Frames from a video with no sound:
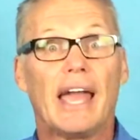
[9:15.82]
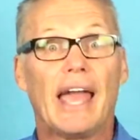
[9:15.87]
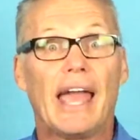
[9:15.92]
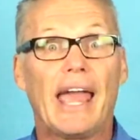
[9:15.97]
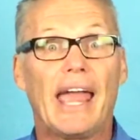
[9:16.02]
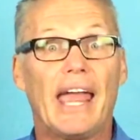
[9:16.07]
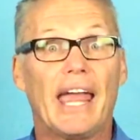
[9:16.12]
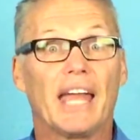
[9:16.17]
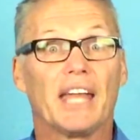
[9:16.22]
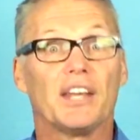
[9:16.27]

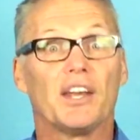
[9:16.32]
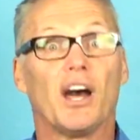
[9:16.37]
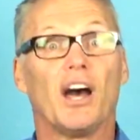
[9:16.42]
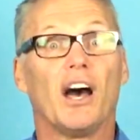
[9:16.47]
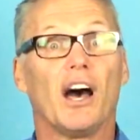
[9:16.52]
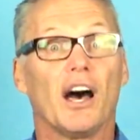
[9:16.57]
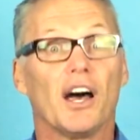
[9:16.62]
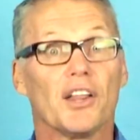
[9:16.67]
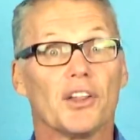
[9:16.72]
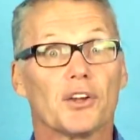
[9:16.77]
and
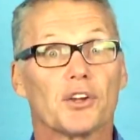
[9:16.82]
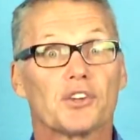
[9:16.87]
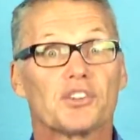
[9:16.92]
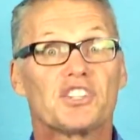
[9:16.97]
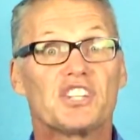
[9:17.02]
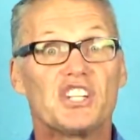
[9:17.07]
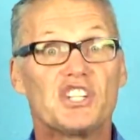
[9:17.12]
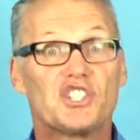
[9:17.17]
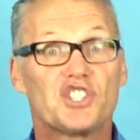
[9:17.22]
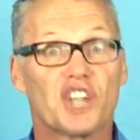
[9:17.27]
other
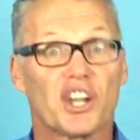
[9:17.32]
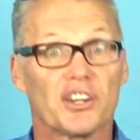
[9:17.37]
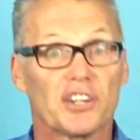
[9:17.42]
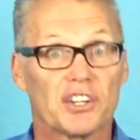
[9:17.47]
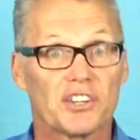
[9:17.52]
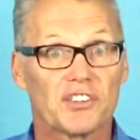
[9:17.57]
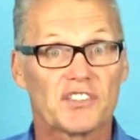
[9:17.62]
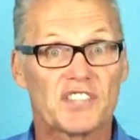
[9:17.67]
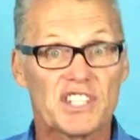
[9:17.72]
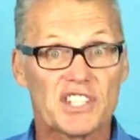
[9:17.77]

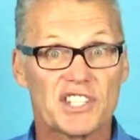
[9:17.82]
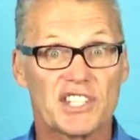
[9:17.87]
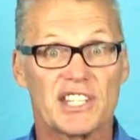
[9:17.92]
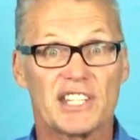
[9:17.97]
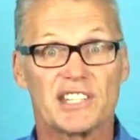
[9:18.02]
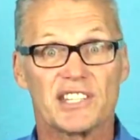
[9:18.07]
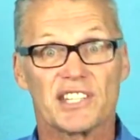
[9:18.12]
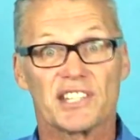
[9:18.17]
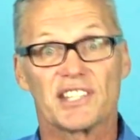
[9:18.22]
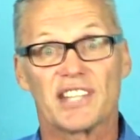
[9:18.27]
degenerative
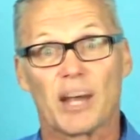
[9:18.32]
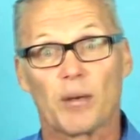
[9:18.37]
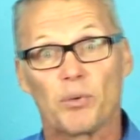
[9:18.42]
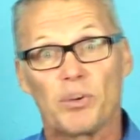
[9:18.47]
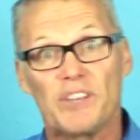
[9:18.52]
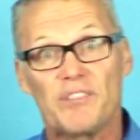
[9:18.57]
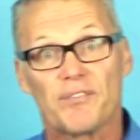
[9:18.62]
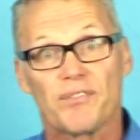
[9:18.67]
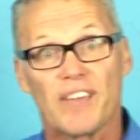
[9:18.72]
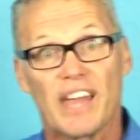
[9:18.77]
diseases that
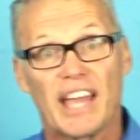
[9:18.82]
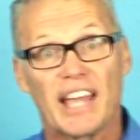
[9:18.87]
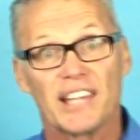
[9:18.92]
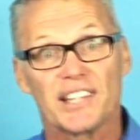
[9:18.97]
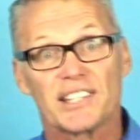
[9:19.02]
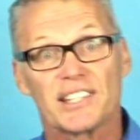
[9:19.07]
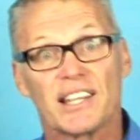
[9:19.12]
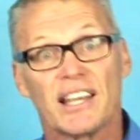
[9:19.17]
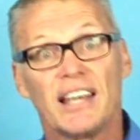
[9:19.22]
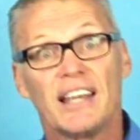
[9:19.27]
we
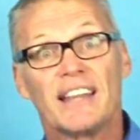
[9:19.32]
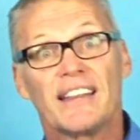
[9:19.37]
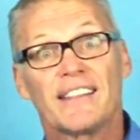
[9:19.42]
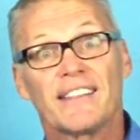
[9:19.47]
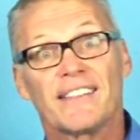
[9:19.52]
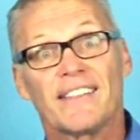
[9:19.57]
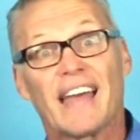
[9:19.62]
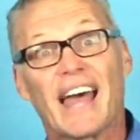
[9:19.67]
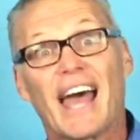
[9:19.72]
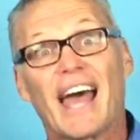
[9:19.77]
face
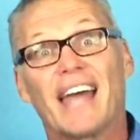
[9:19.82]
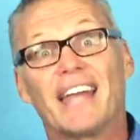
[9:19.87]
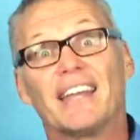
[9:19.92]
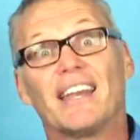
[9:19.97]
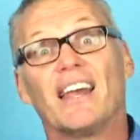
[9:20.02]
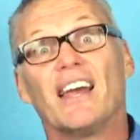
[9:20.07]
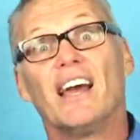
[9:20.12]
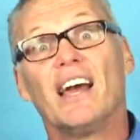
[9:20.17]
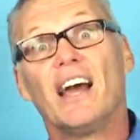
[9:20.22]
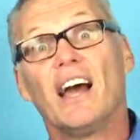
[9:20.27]
that
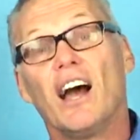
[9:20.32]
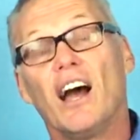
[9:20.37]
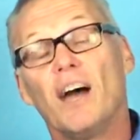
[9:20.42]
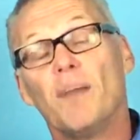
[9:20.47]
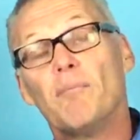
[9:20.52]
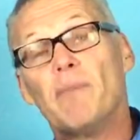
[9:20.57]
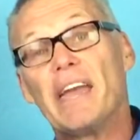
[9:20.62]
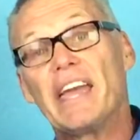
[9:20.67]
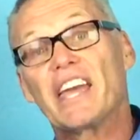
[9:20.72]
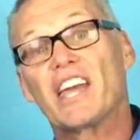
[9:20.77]

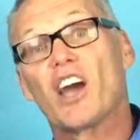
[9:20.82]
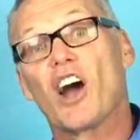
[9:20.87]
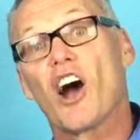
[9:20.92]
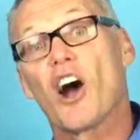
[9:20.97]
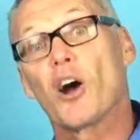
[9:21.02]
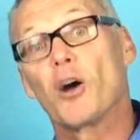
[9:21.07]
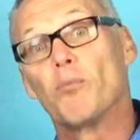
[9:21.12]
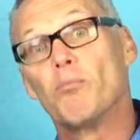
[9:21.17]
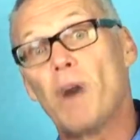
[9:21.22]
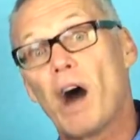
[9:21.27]
make
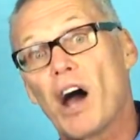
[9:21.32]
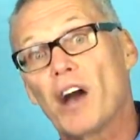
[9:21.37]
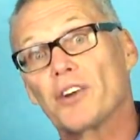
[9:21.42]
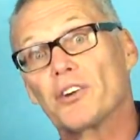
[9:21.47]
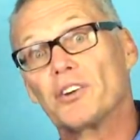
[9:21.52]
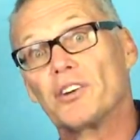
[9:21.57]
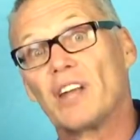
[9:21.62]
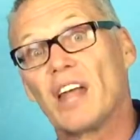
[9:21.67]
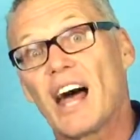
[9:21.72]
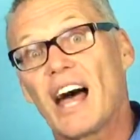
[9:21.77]
our
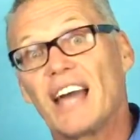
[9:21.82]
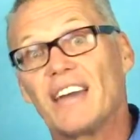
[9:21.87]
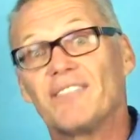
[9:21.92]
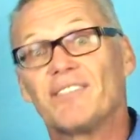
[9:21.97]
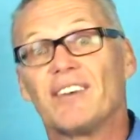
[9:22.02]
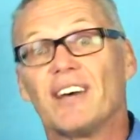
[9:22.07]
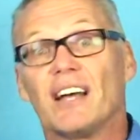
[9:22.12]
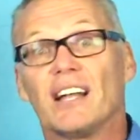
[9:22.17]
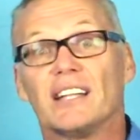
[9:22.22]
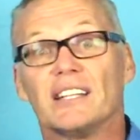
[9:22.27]
modern life
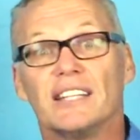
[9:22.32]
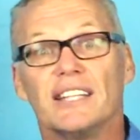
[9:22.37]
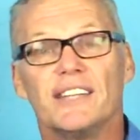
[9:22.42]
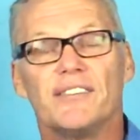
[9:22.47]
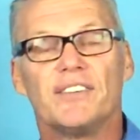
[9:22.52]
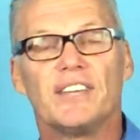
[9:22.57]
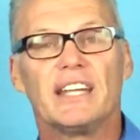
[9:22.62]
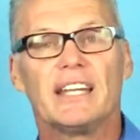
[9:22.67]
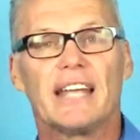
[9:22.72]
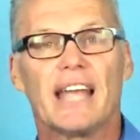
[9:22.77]
a
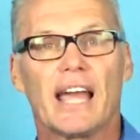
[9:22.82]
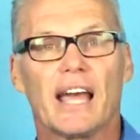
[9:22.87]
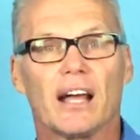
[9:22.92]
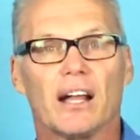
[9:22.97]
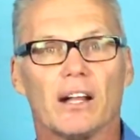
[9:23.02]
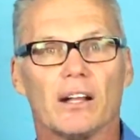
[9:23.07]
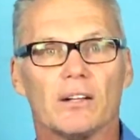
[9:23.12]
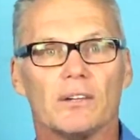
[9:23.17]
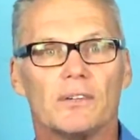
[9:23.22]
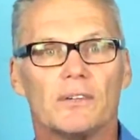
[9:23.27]
living
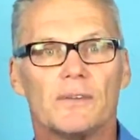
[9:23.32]
hell.